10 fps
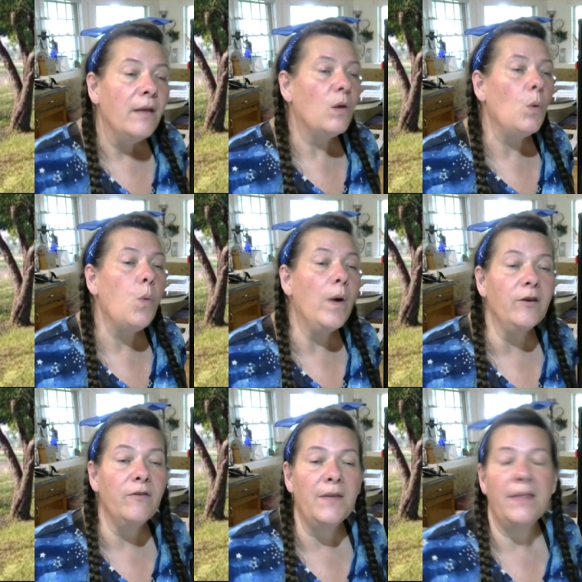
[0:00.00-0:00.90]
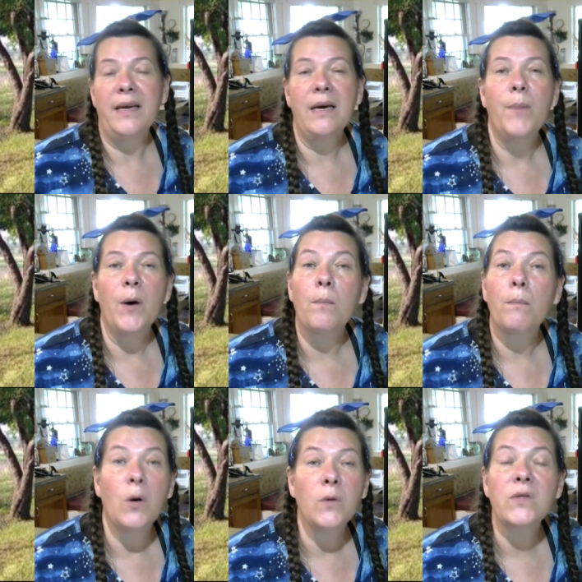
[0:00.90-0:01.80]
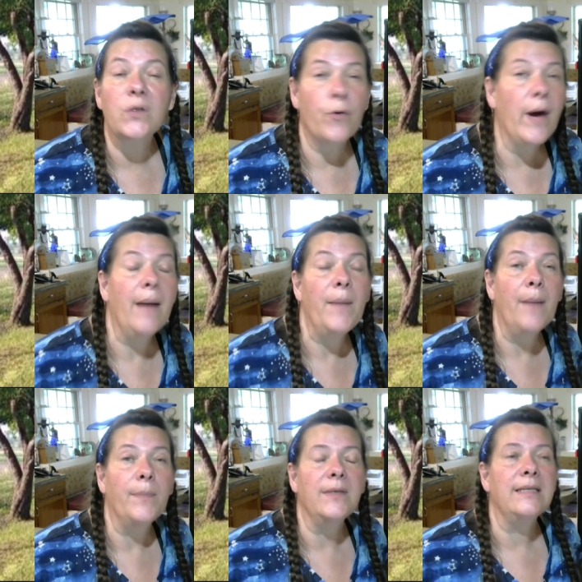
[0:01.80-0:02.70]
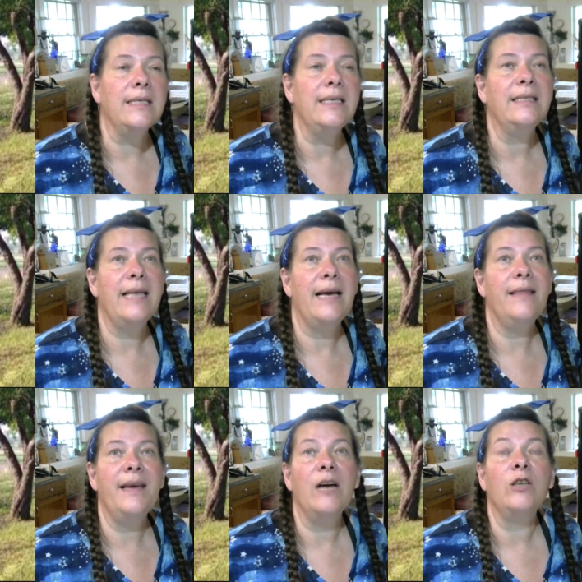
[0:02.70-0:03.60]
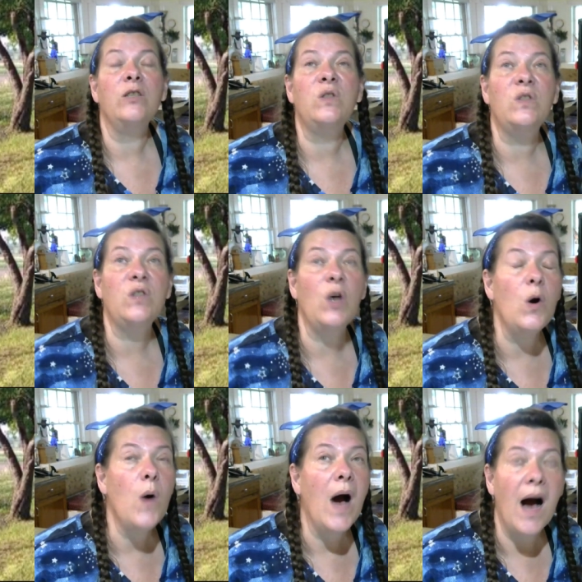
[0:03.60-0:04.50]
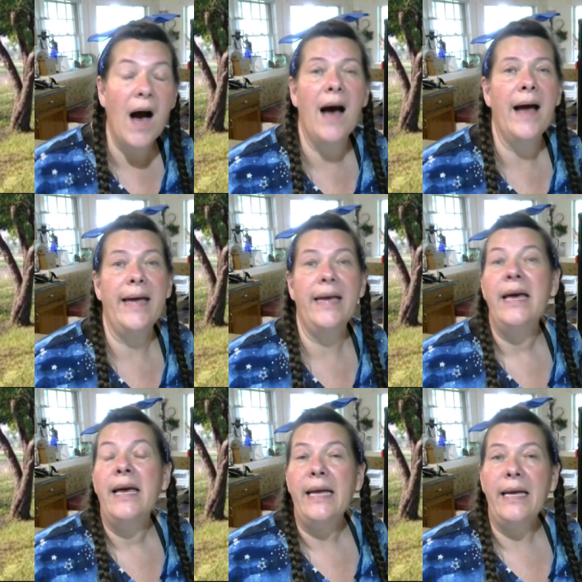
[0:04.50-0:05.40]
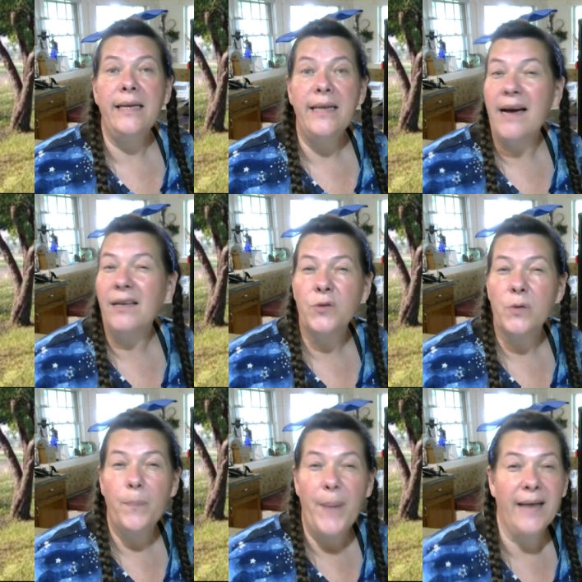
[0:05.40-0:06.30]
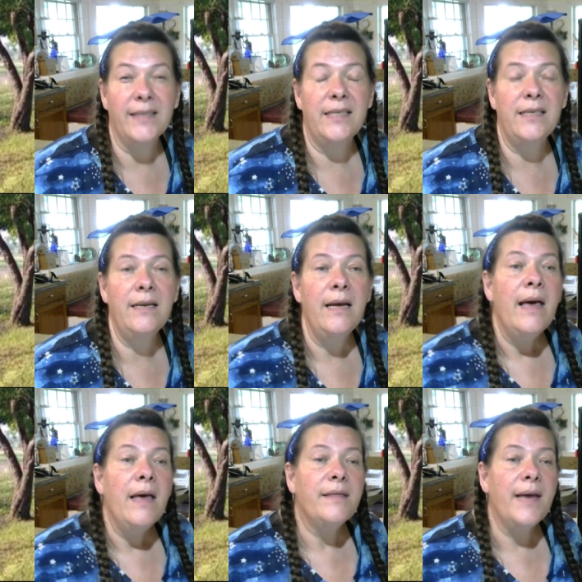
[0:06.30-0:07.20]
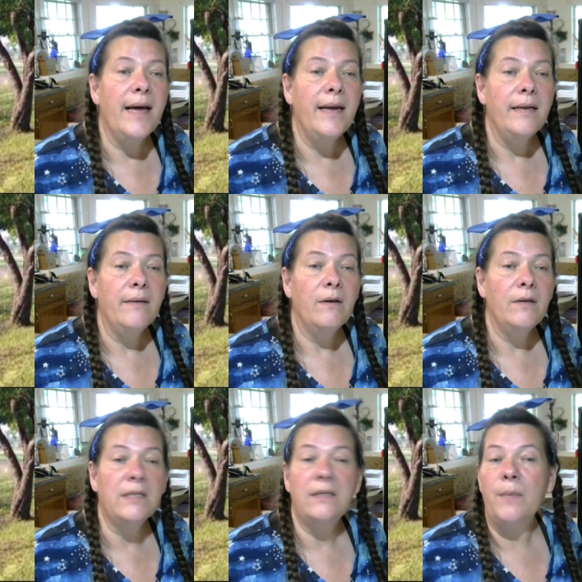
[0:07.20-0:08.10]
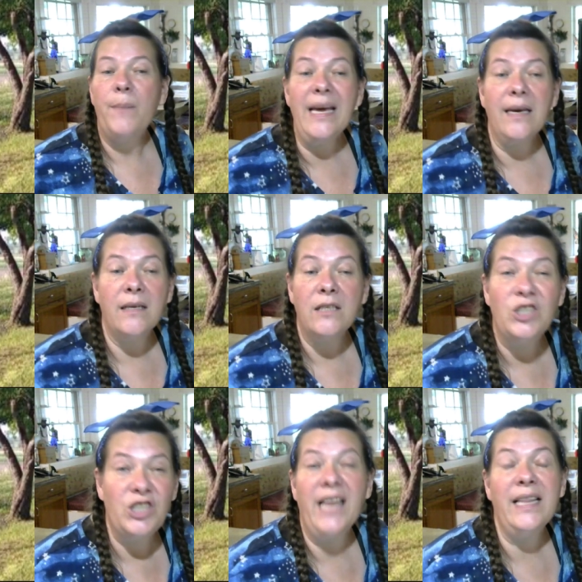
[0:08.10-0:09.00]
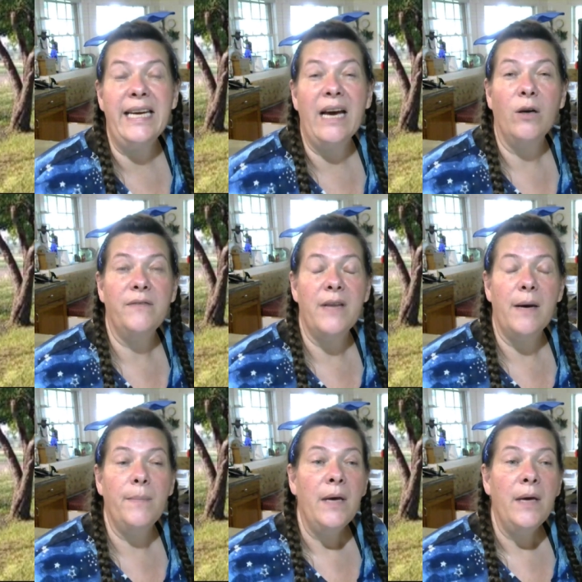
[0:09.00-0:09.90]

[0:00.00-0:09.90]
The wonderful thing about most crab apples is that they are so high in natural pectin that to make jelly out of them,